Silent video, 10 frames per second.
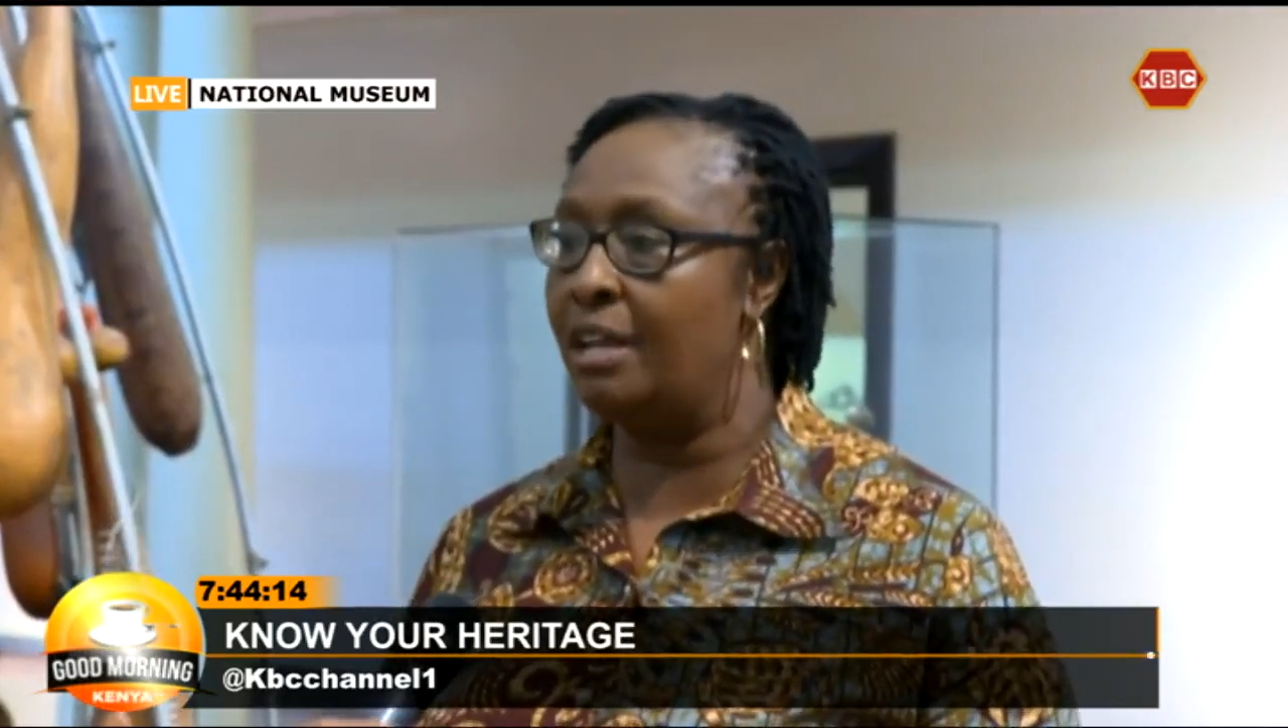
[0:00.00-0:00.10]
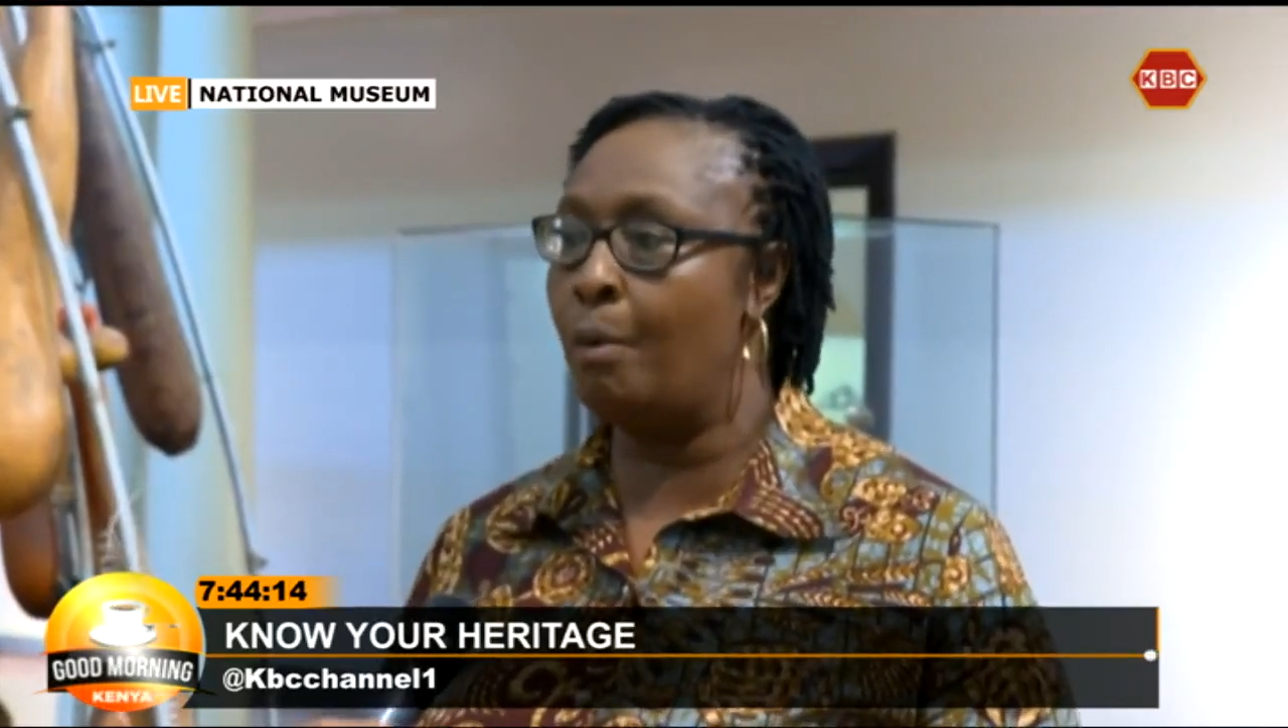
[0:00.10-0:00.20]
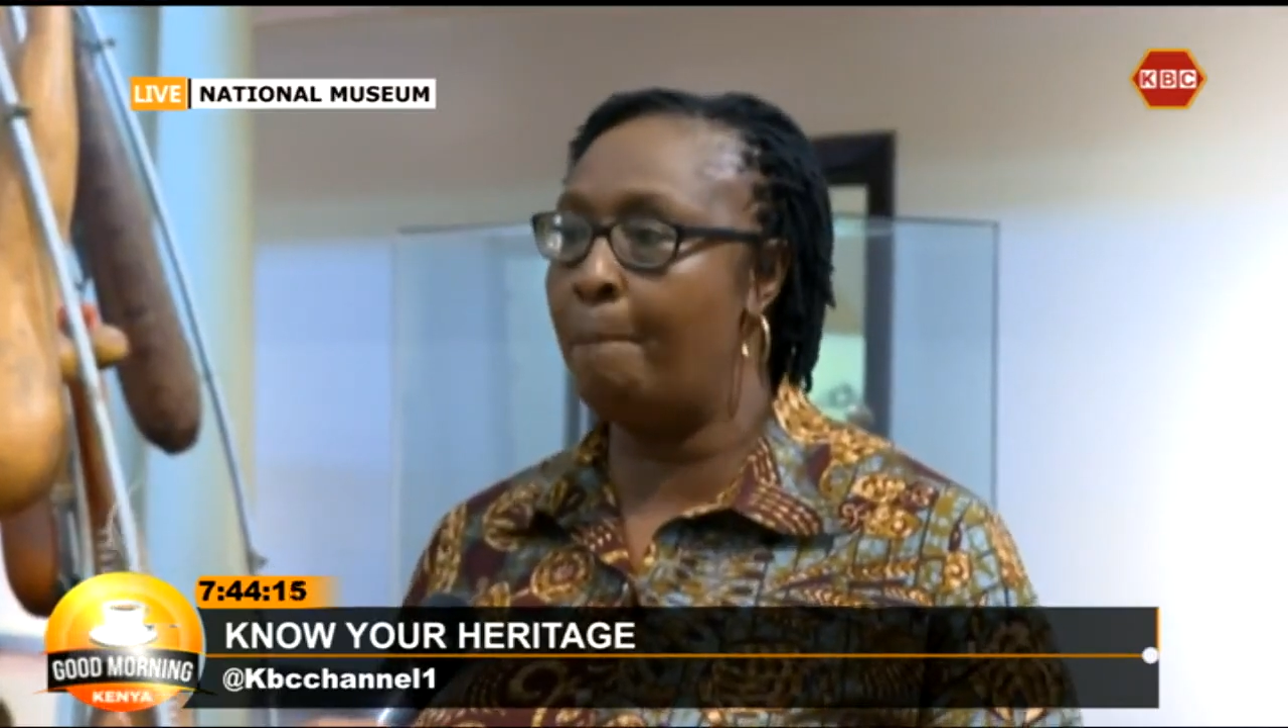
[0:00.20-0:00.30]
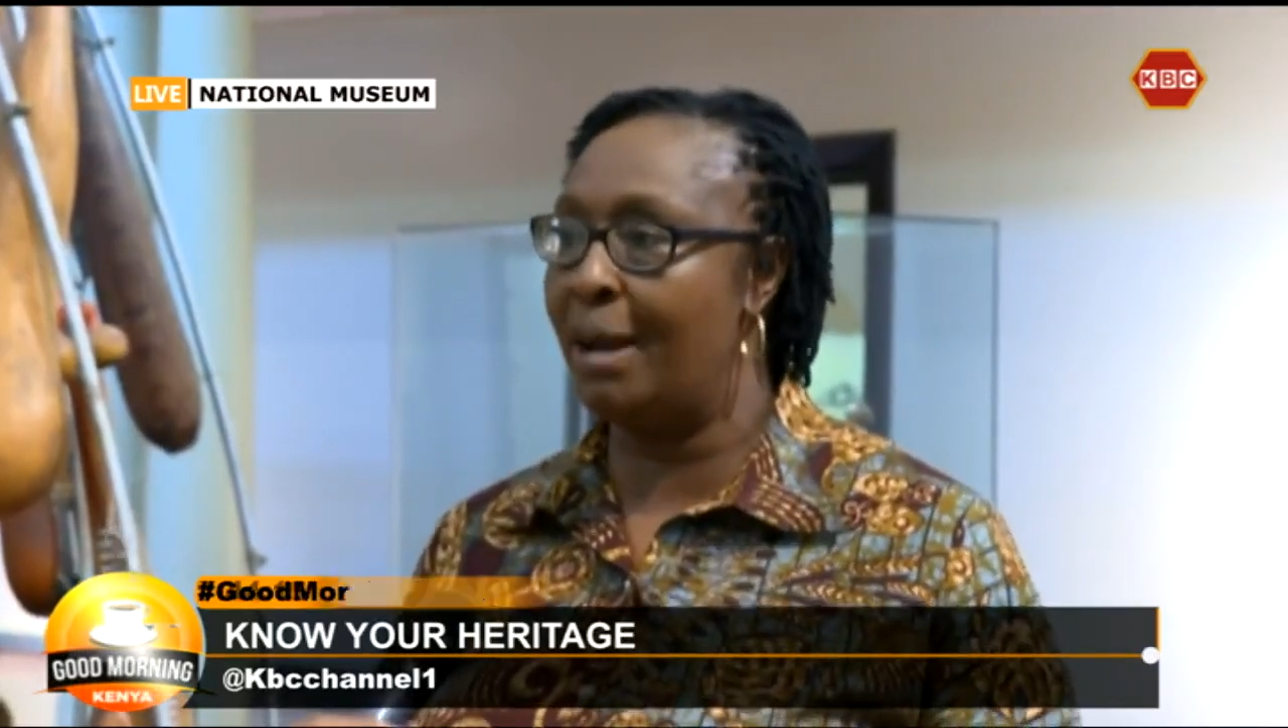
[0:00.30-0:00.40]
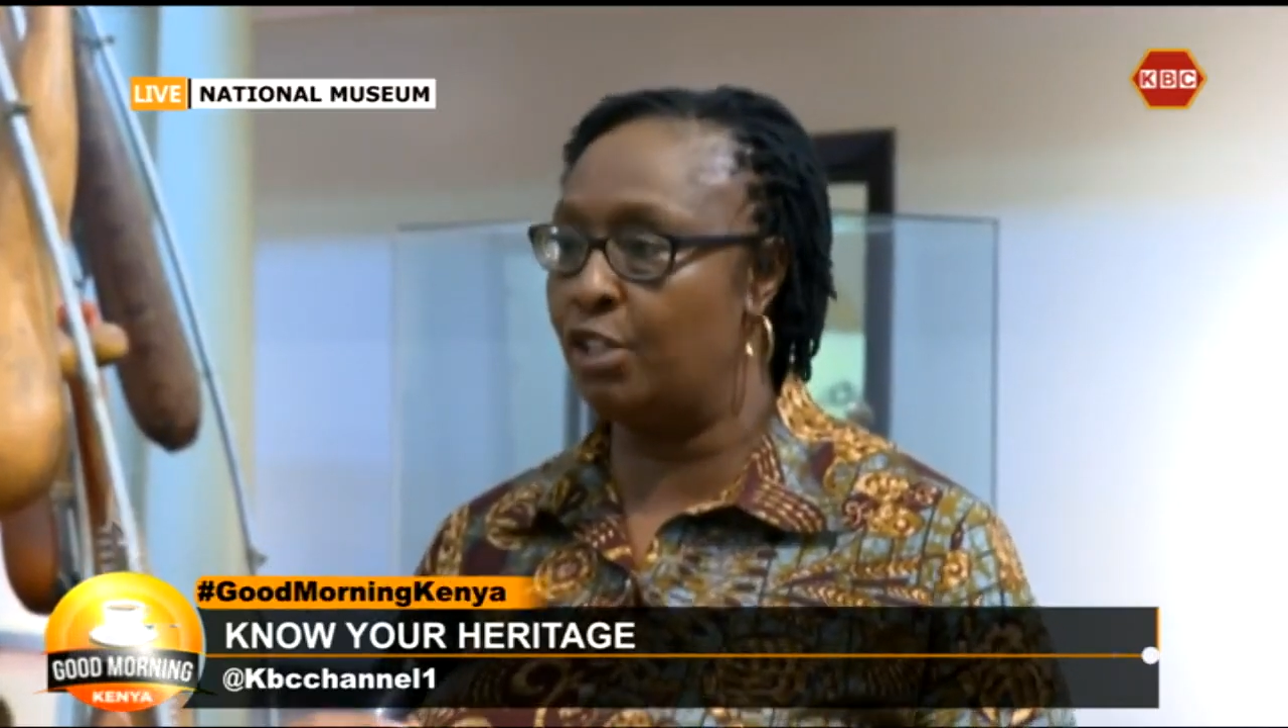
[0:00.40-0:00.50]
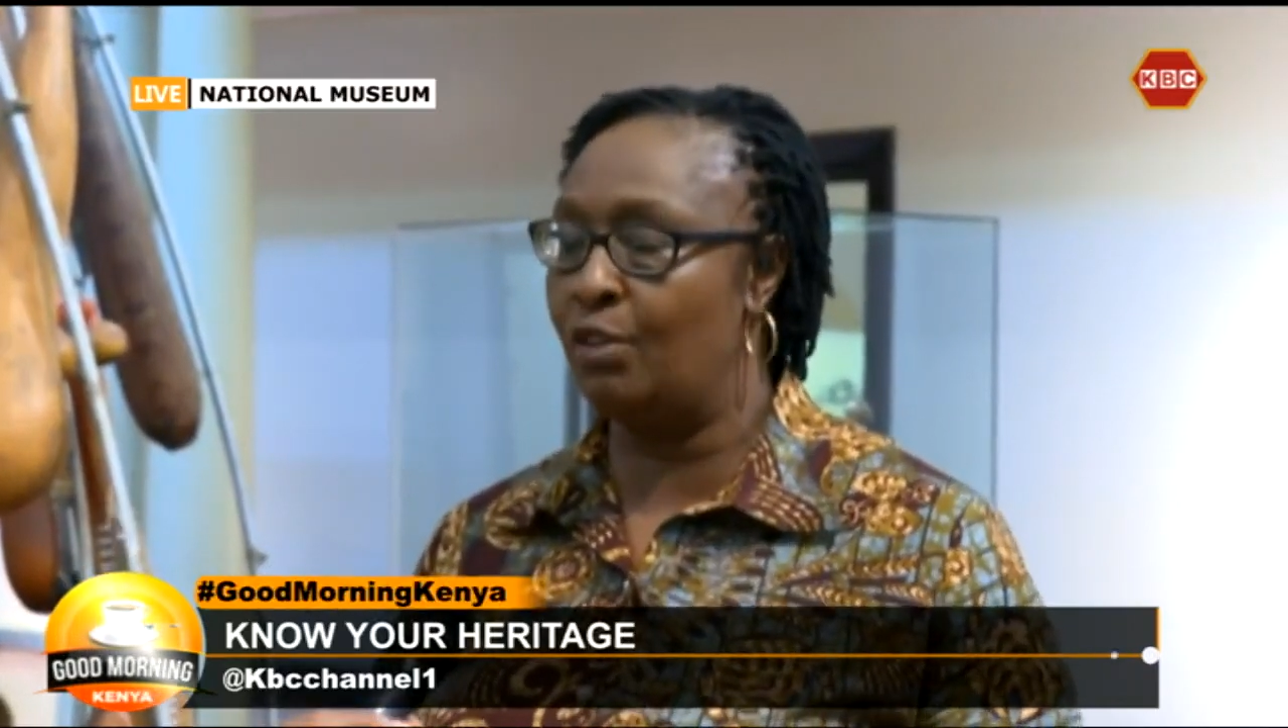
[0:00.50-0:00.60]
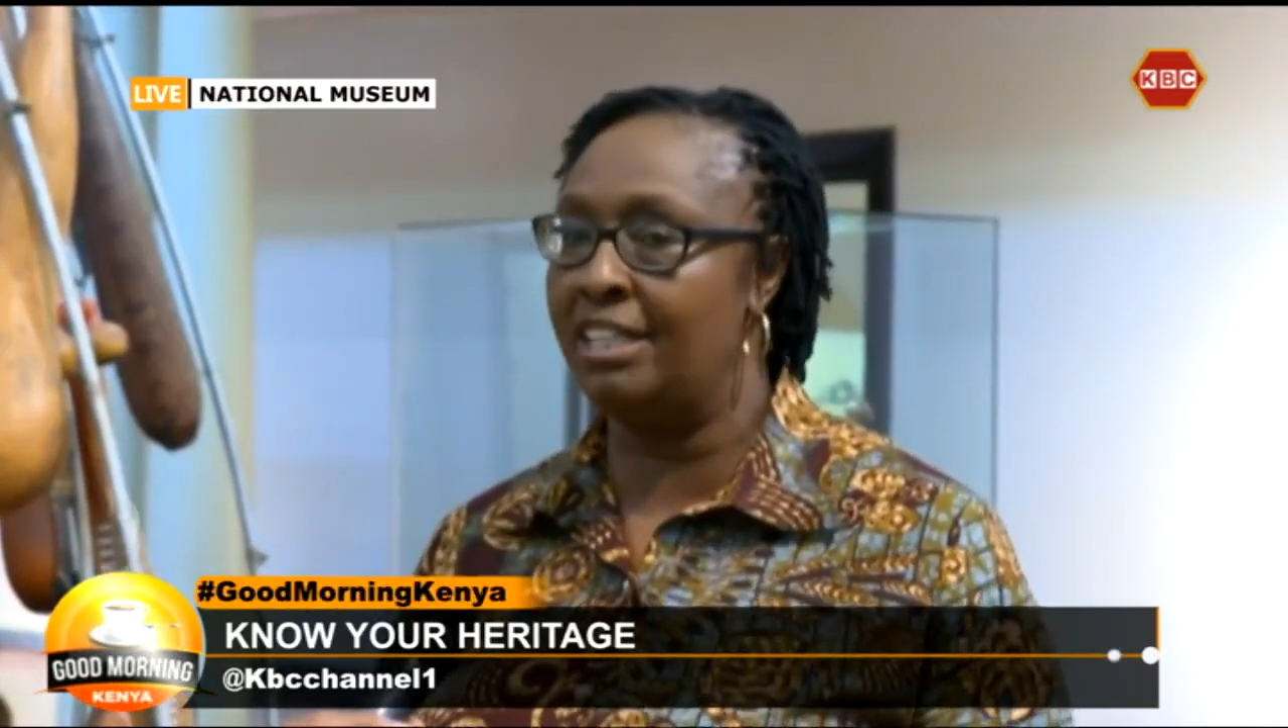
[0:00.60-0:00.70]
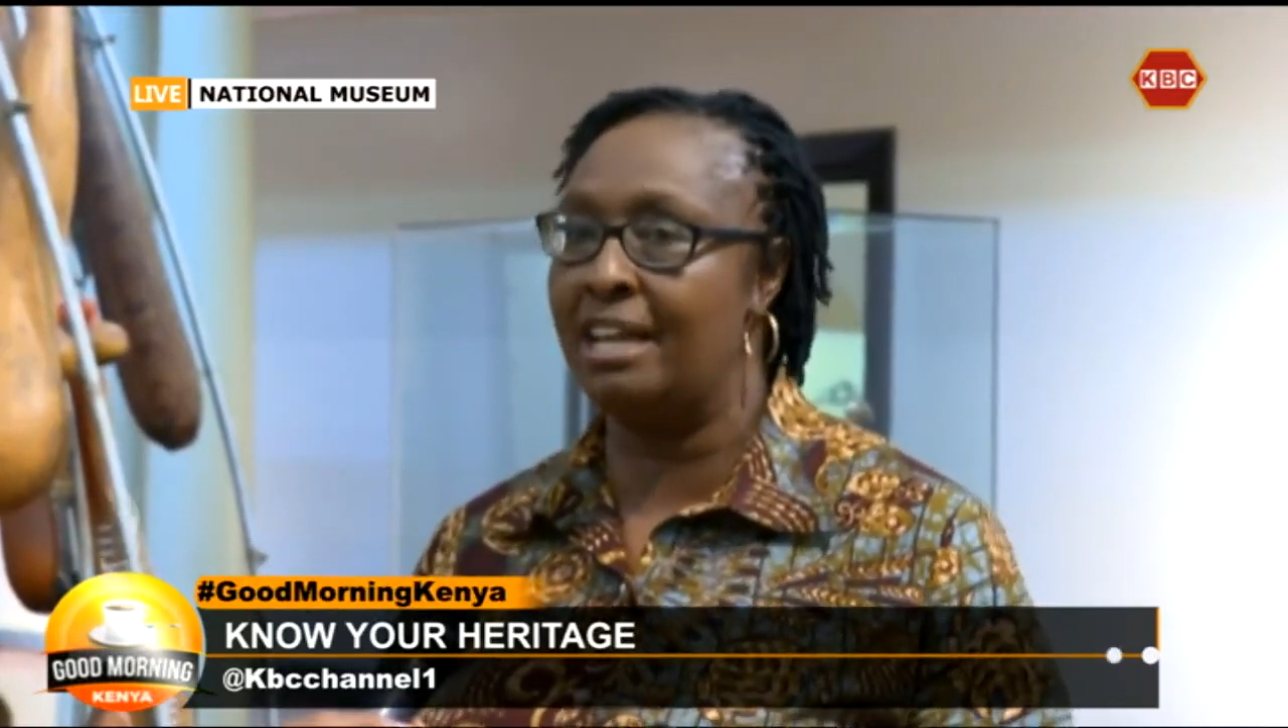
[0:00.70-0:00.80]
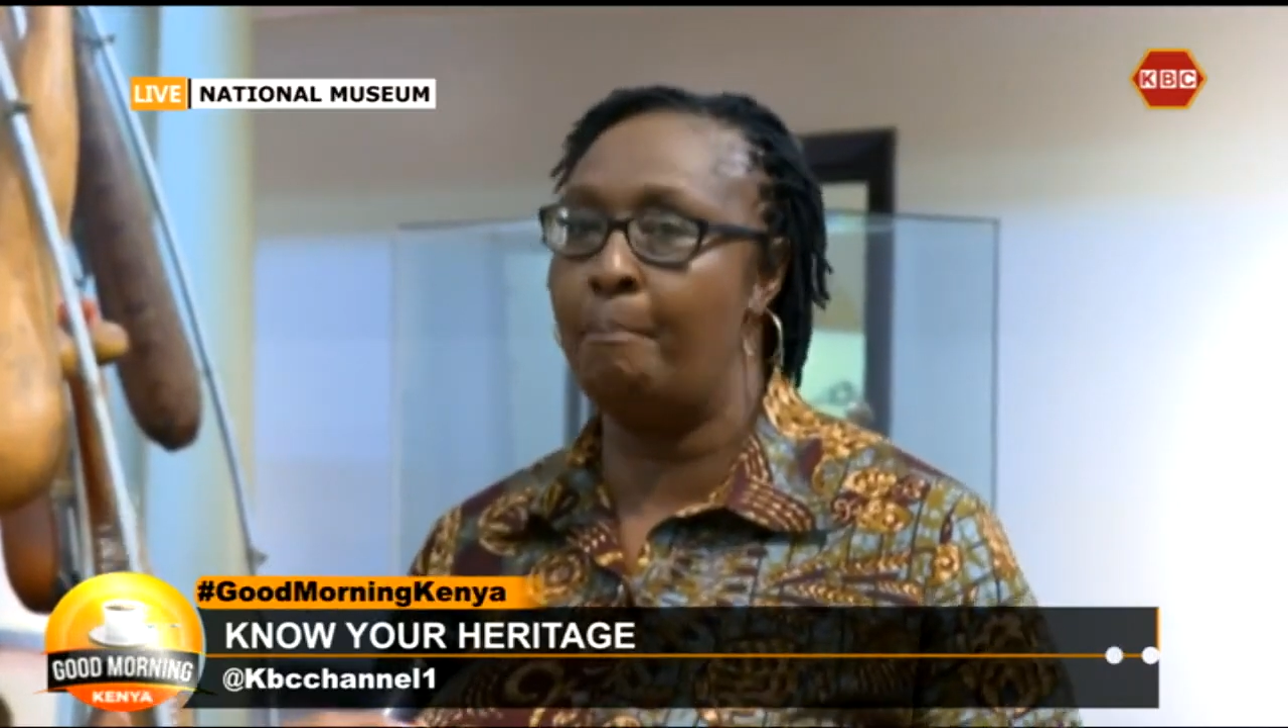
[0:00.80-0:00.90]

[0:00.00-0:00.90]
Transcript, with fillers: They were passionate